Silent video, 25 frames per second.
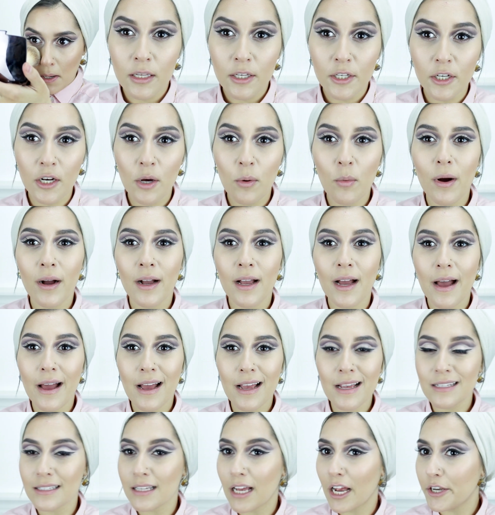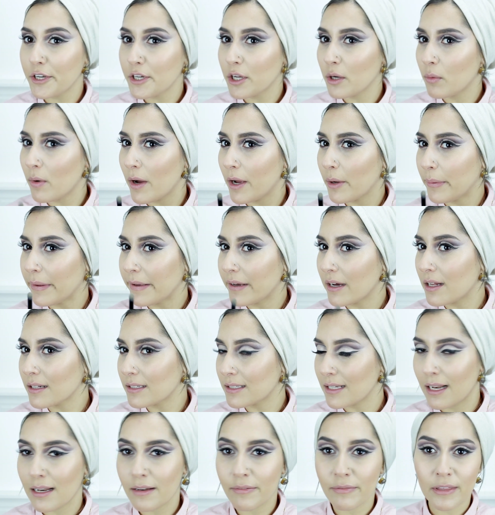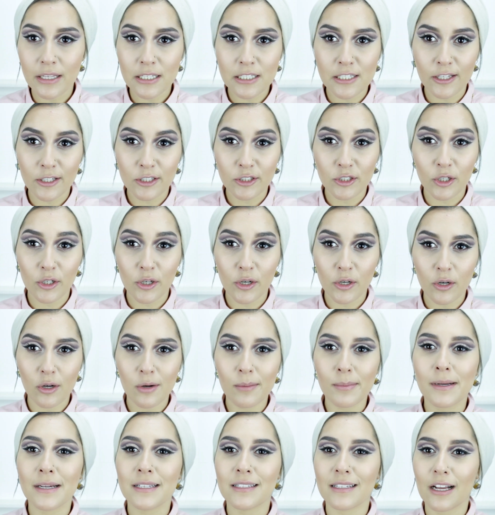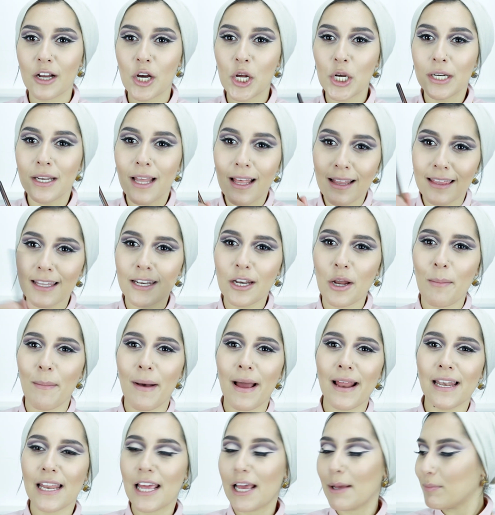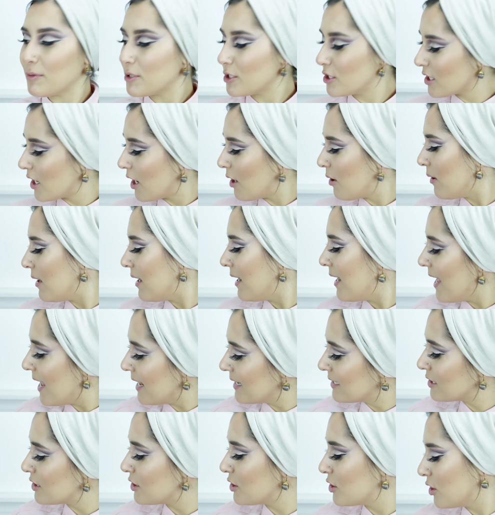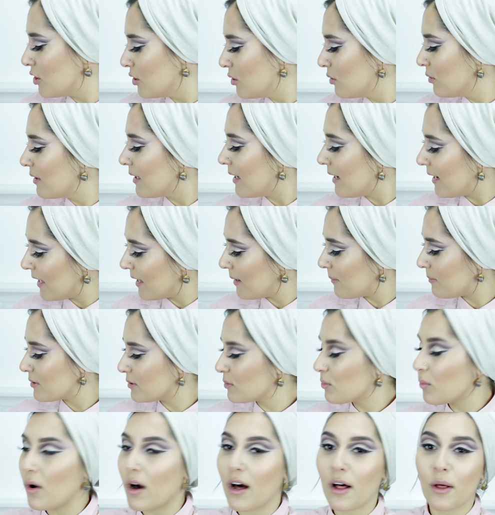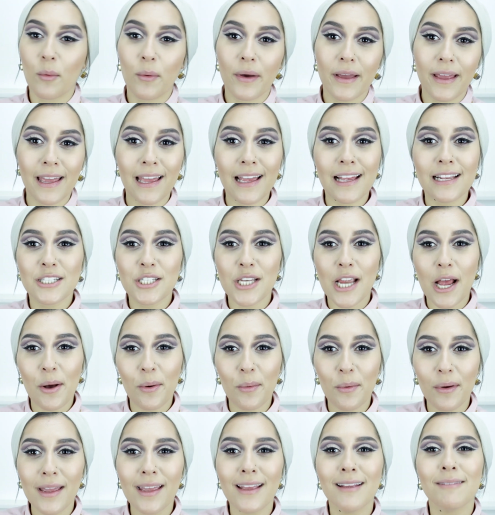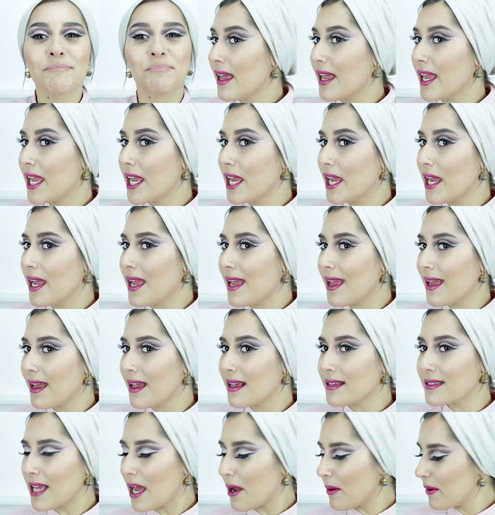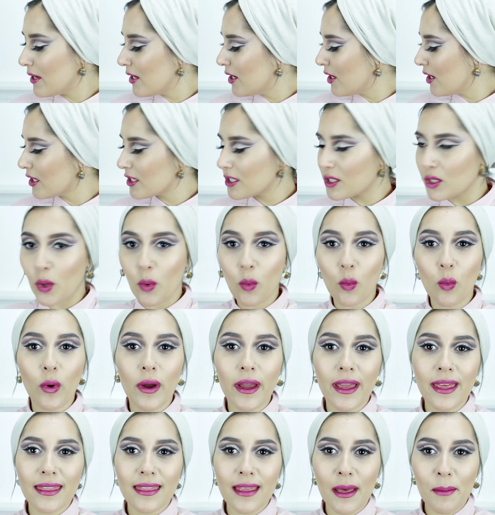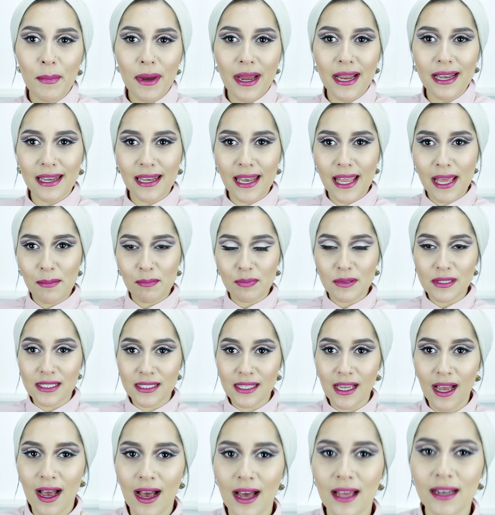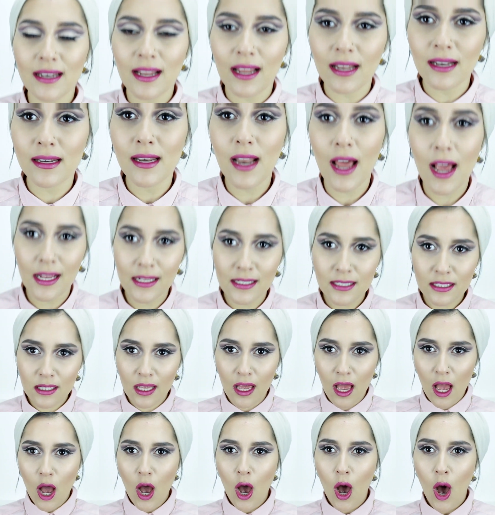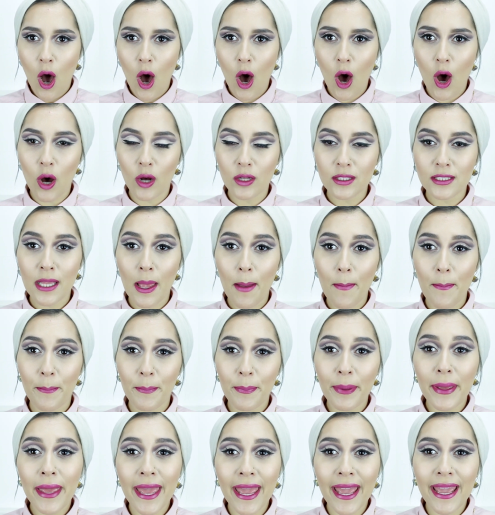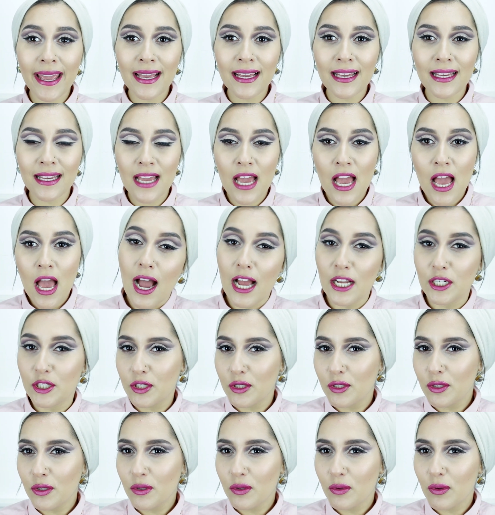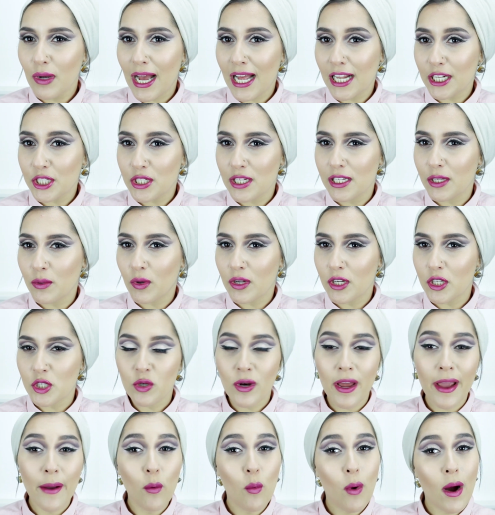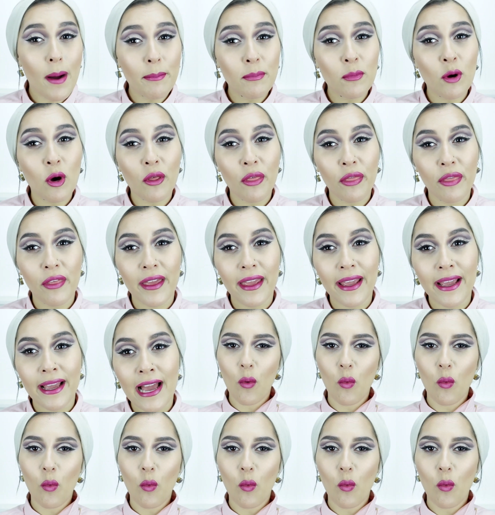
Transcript: You know what, guys? I know why we can't tell if this looks good or not, because I got nothing on my lips. So let's do the lips while we're here, shall we? Here is how it looks with my lips done. A nice hot pink. I do actually want to try one more thing.